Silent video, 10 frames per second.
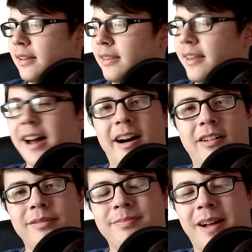
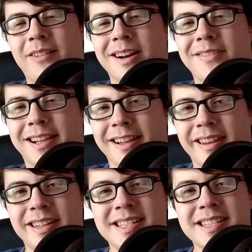Now, I want to be clear
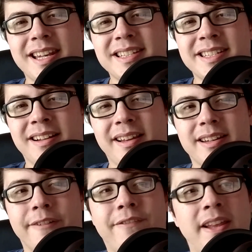that this isn't necessarily a
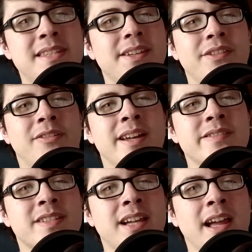defense of The Rise
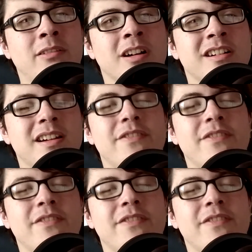of Skywalker.